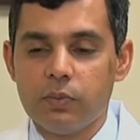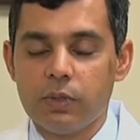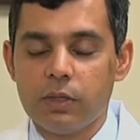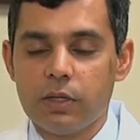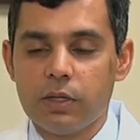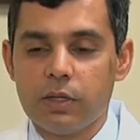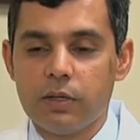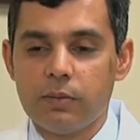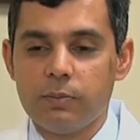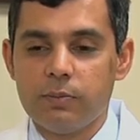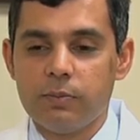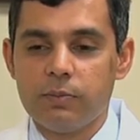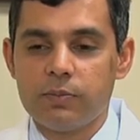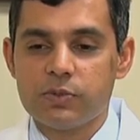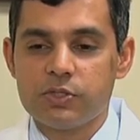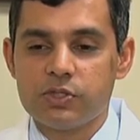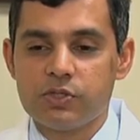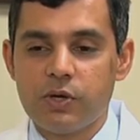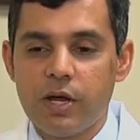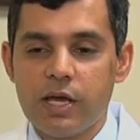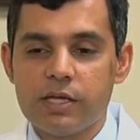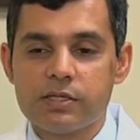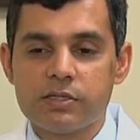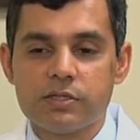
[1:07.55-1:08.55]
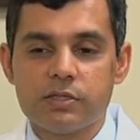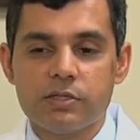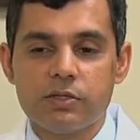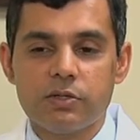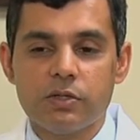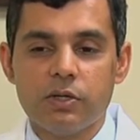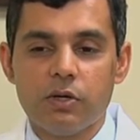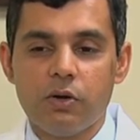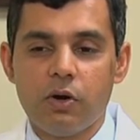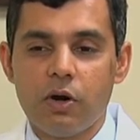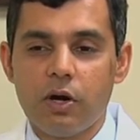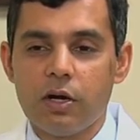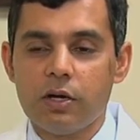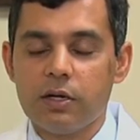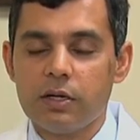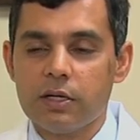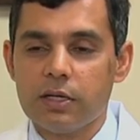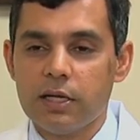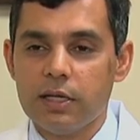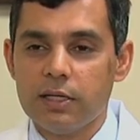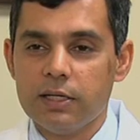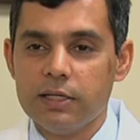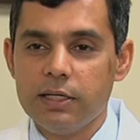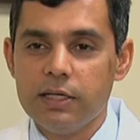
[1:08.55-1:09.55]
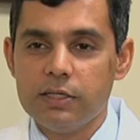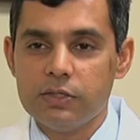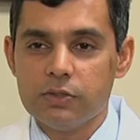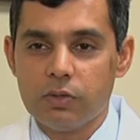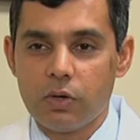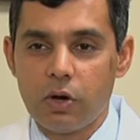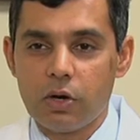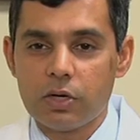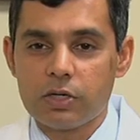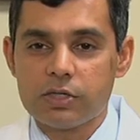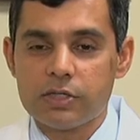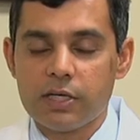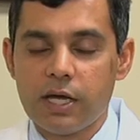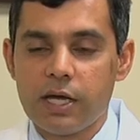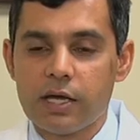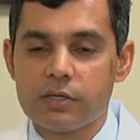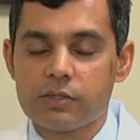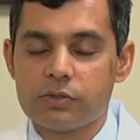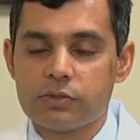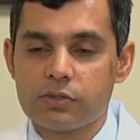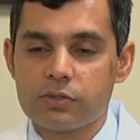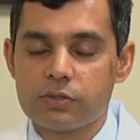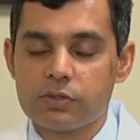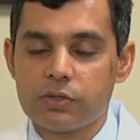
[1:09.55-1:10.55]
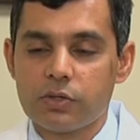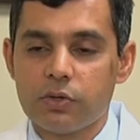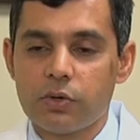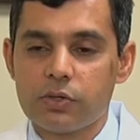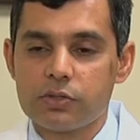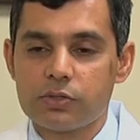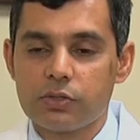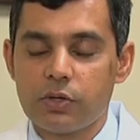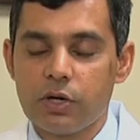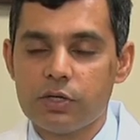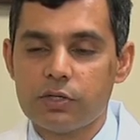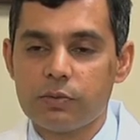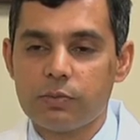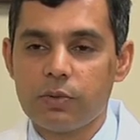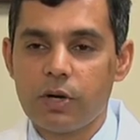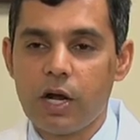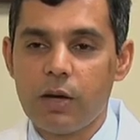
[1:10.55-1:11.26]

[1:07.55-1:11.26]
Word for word: uh, stress to the heart can lead to heart attacks or strokes or other